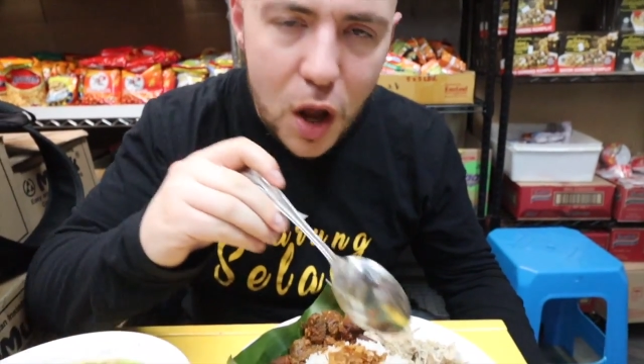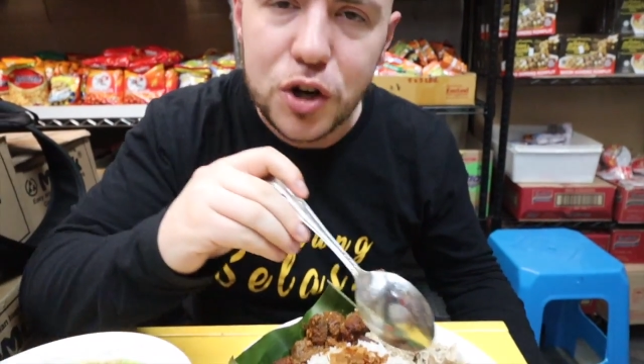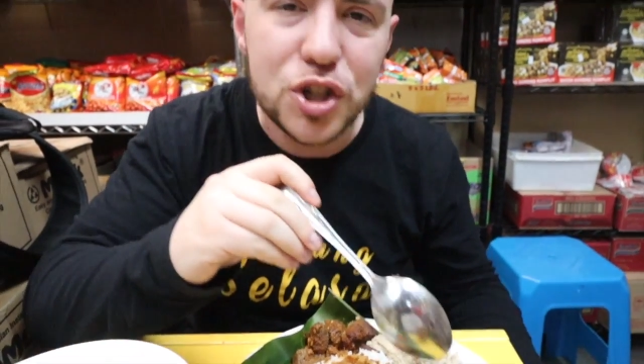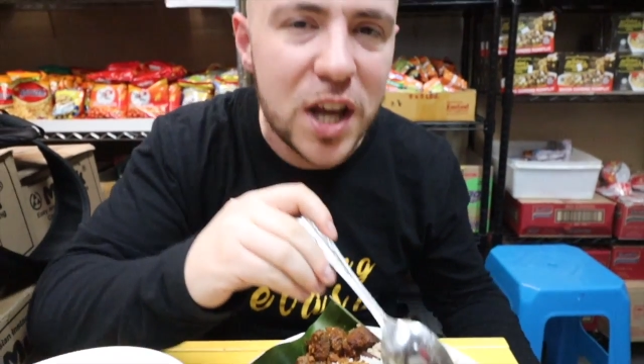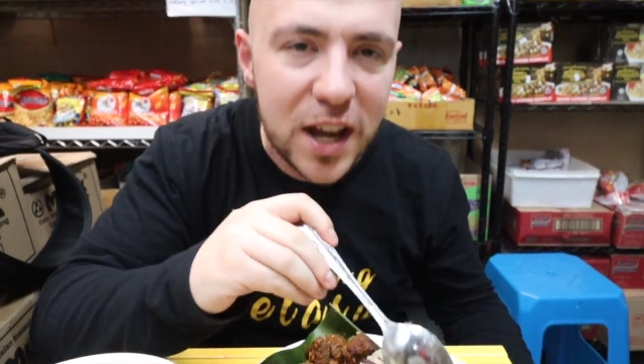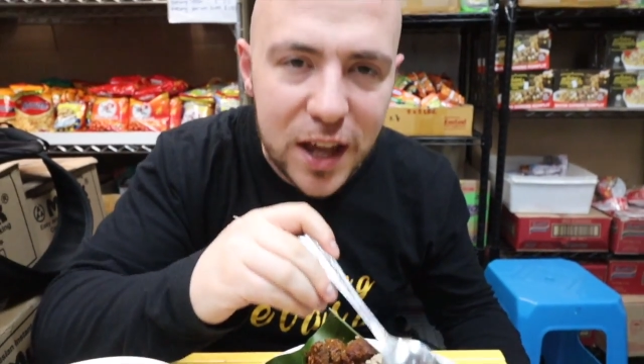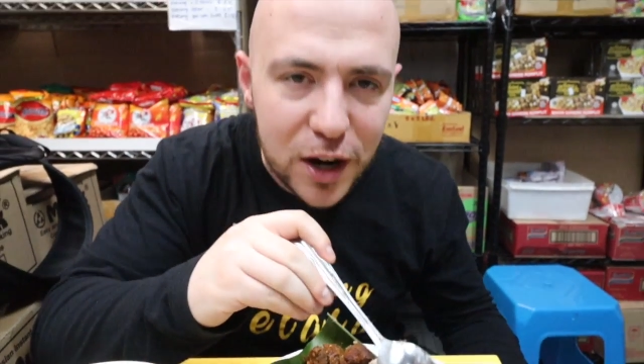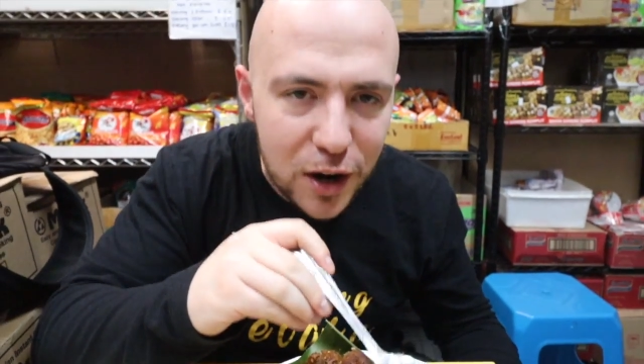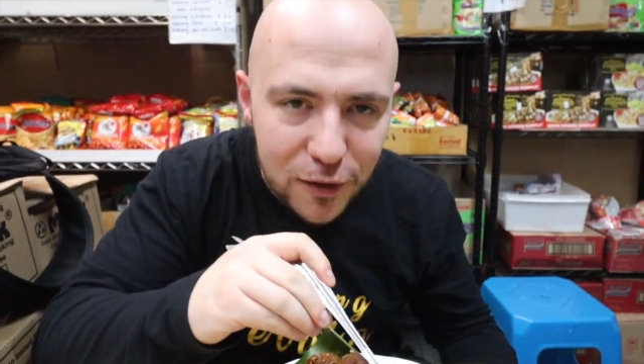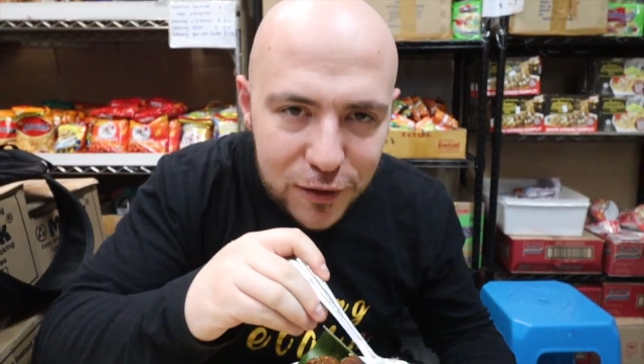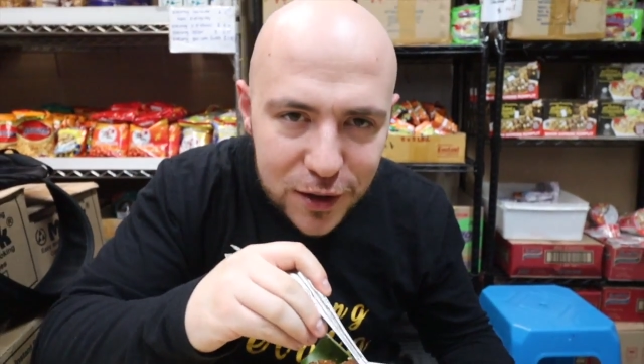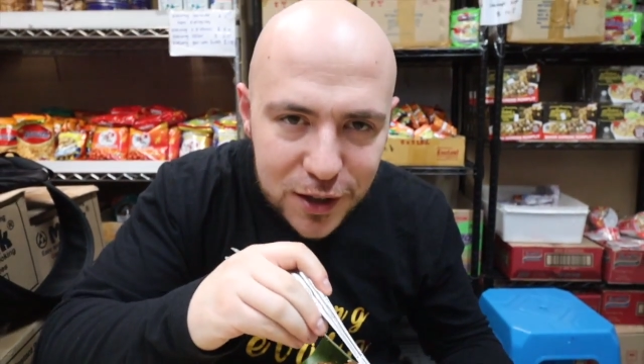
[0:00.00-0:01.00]
You just can't get
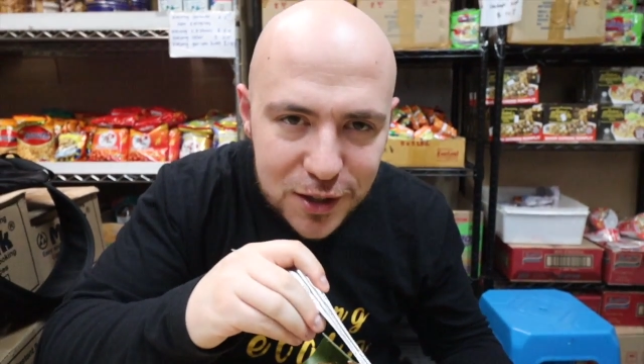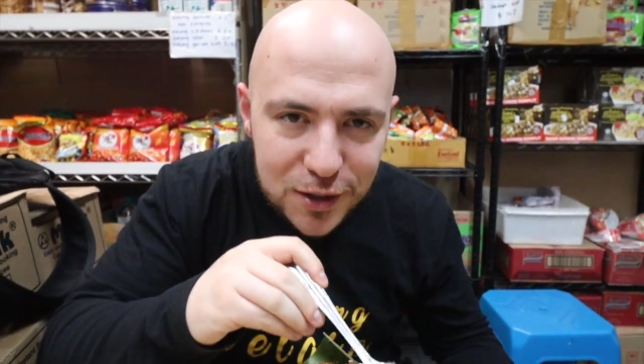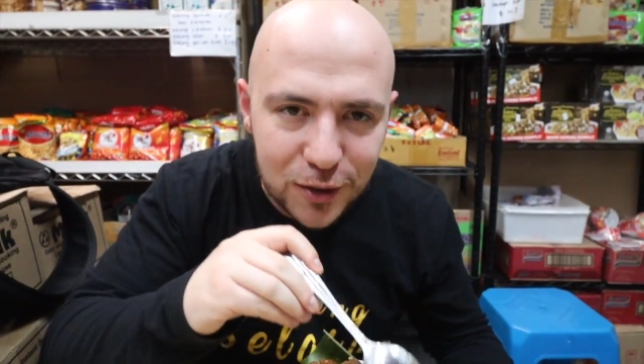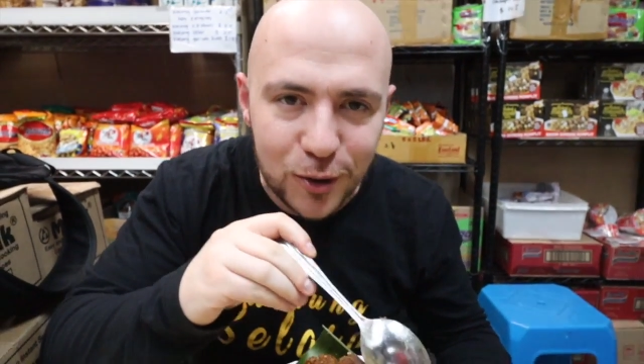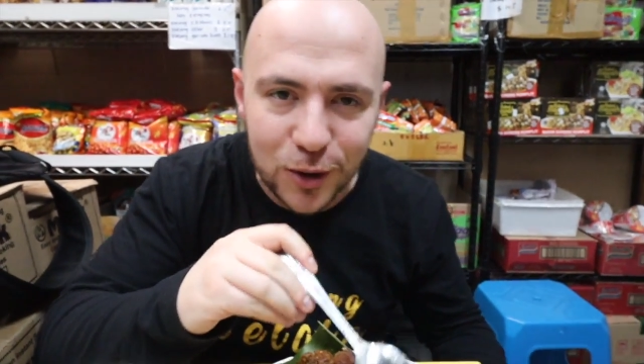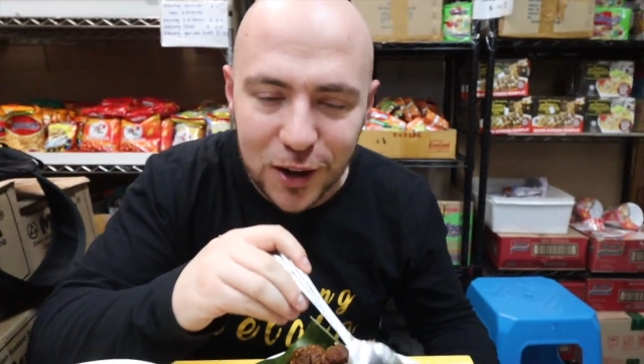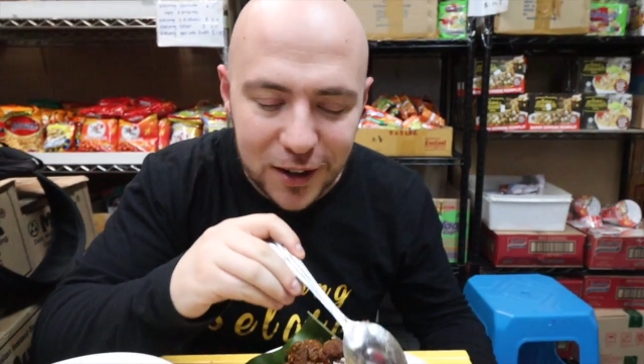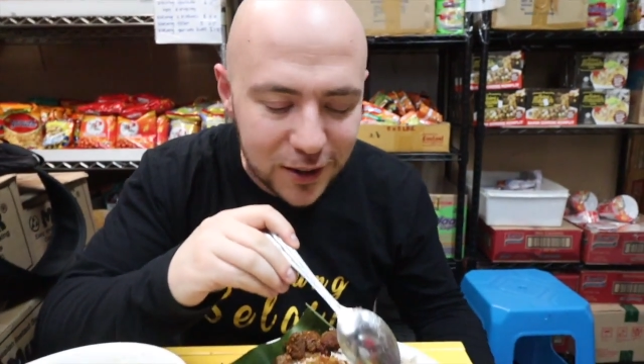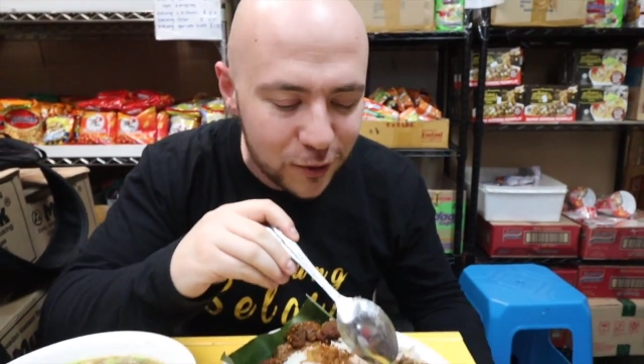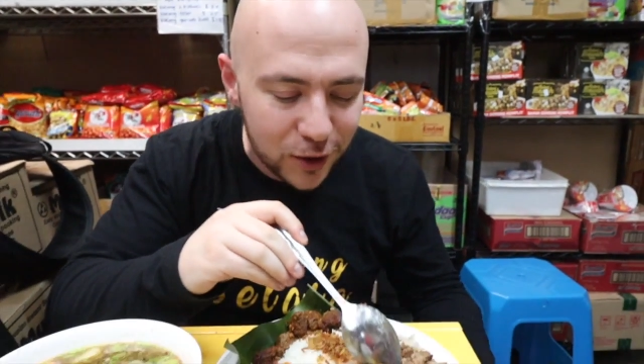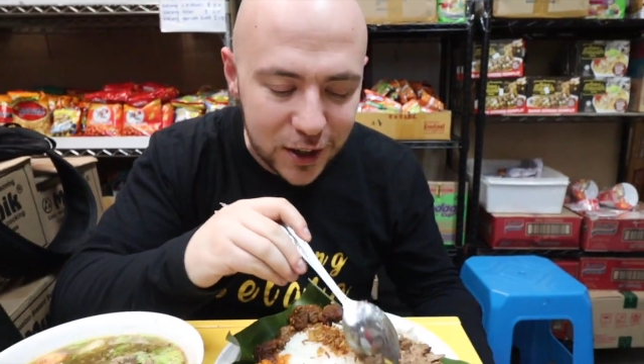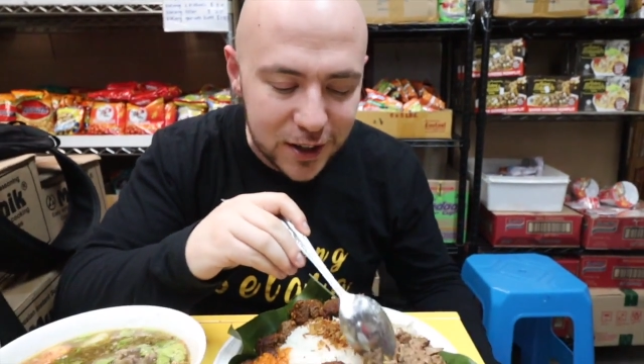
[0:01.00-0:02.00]
enough of this gudeg.
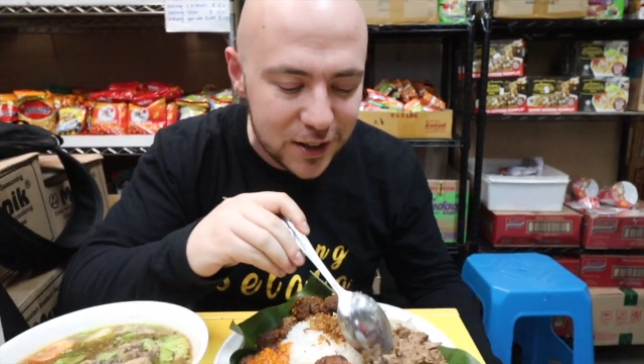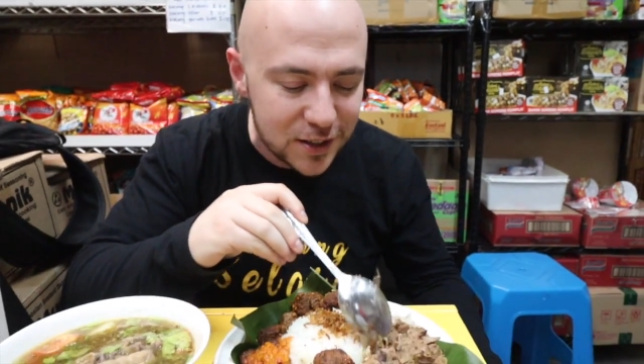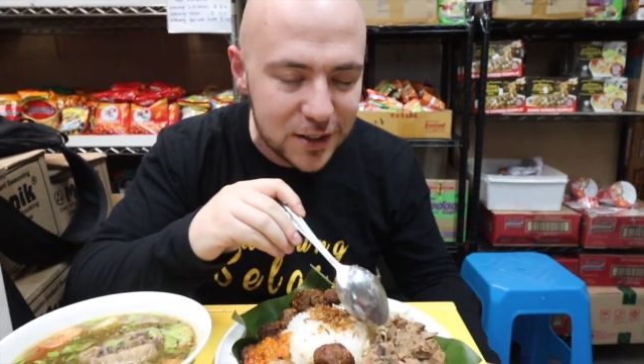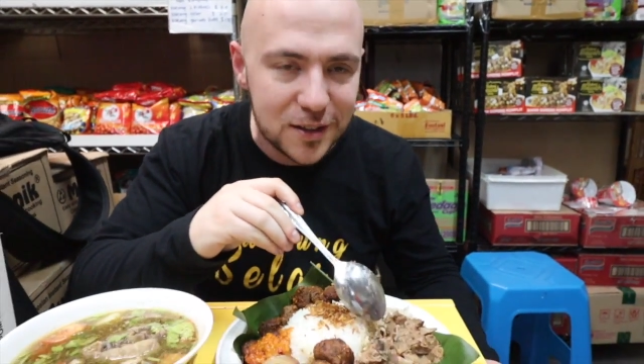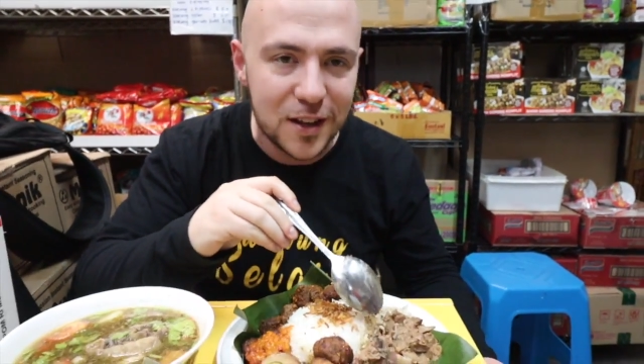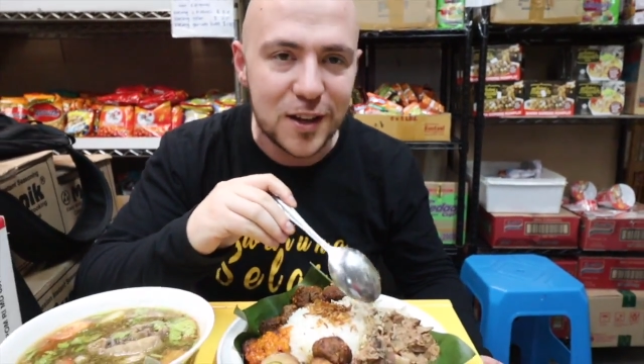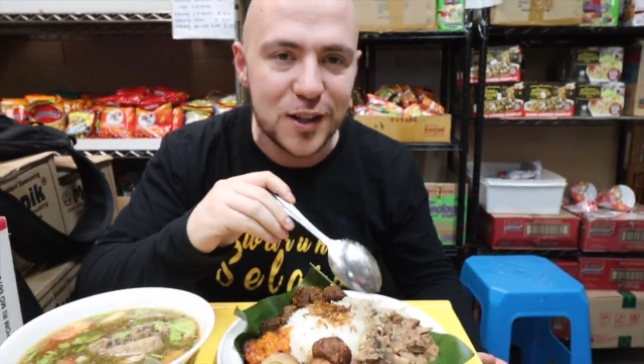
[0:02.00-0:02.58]
It really is